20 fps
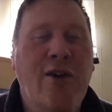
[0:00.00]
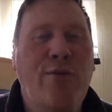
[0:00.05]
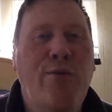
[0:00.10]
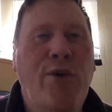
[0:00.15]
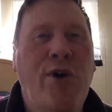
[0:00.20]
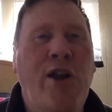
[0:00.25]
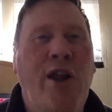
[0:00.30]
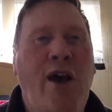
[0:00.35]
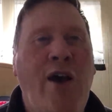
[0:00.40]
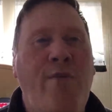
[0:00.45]

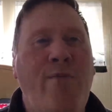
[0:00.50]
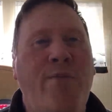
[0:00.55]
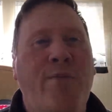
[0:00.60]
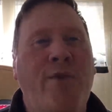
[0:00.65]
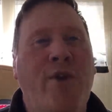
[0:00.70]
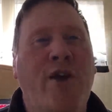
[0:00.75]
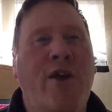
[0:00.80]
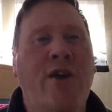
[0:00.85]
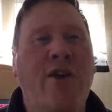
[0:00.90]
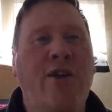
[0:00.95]
But
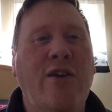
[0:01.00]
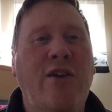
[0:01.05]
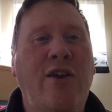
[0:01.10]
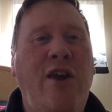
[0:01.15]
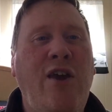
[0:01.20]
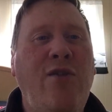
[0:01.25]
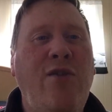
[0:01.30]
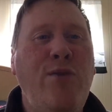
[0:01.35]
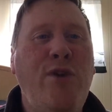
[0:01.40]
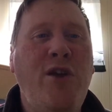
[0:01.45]

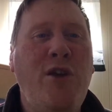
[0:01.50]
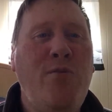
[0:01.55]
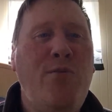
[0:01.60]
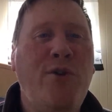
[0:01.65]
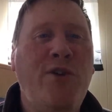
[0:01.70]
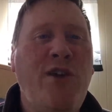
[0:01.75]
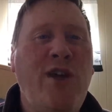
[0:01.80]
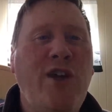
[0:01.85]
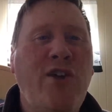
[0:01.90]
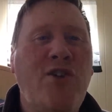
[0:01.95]
give me your
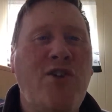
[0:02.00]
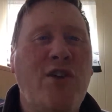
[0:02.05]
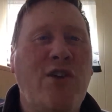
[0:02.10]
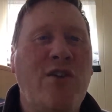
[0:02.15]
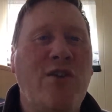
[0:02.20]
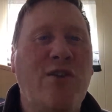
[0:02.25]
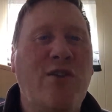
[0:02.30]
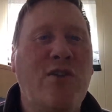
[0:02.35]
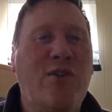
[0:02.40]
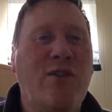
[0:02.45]

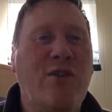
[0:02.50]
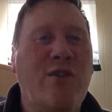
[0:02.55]
prediction.